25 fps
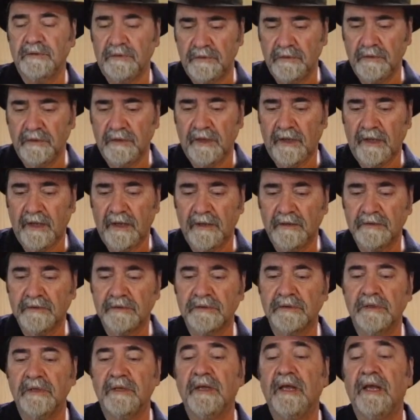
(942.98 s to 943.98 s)
2
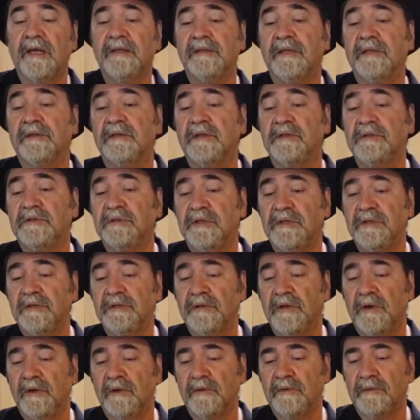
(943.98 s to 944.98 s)
counts, and then the G
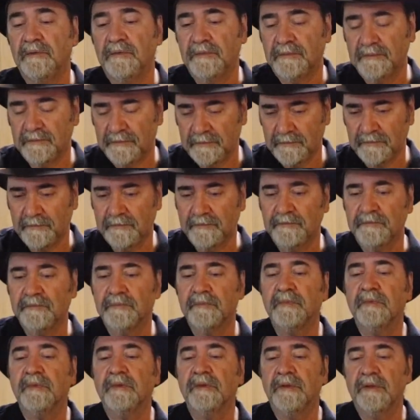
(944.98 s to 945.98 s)
note
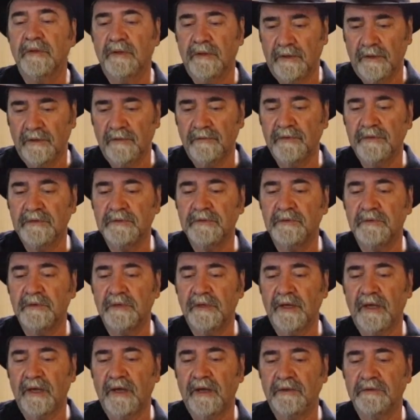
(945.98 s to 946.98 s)
for 2
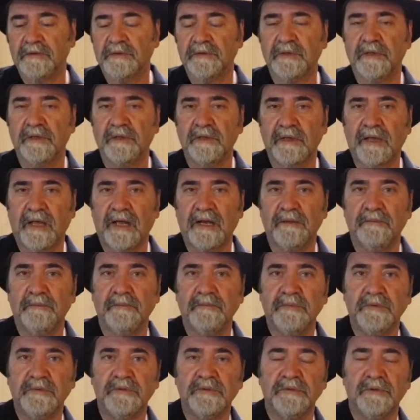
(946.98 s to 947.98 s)
counts. A lot of
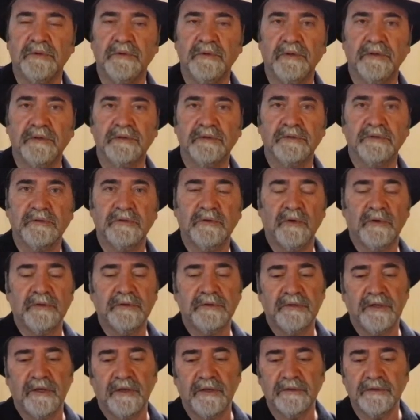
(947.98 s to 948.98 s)
students
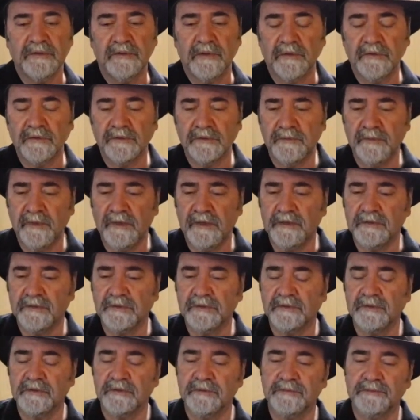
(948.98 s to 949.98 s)
shortchange those
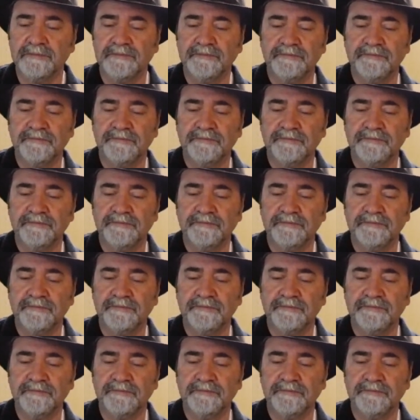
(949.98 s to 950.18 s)
beats.